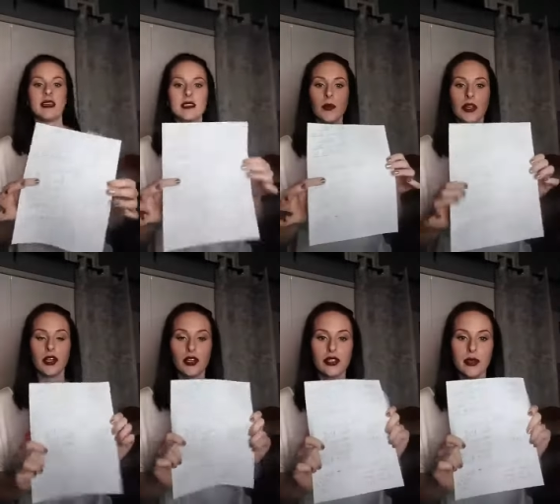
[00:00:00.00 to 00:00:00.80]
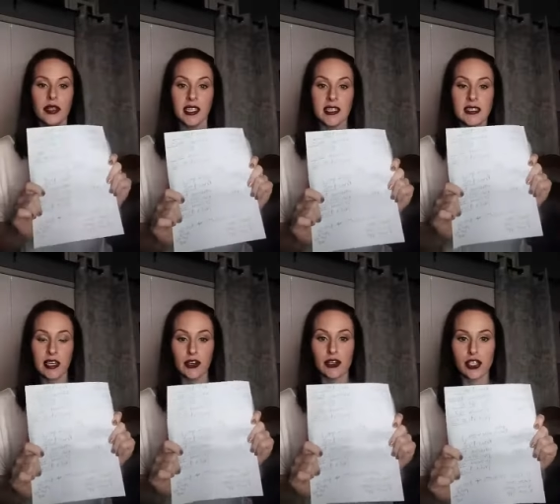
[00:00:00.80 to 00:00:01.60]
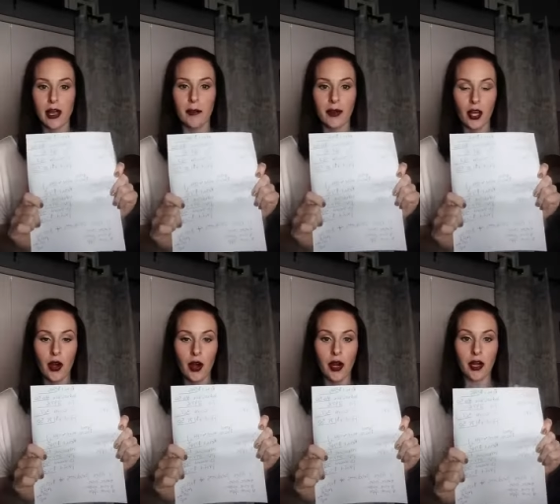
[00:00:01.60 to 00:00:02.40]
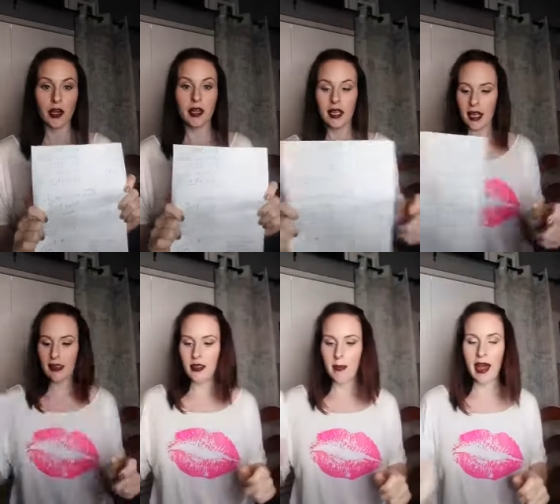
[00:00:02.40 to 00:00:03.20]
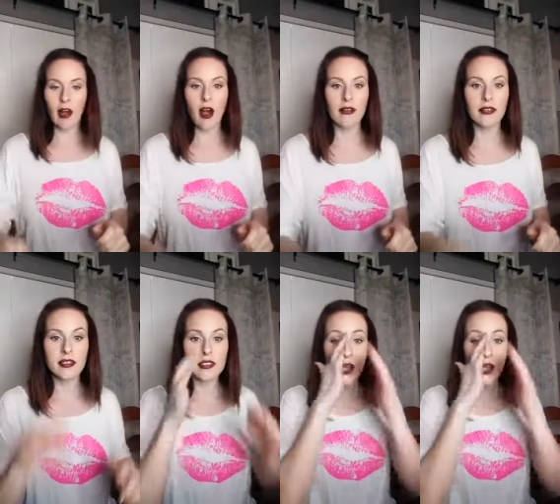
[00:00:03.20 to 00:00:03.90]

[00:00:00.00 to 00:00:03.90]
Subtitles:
when you're doing this in your shopping cart in the back office,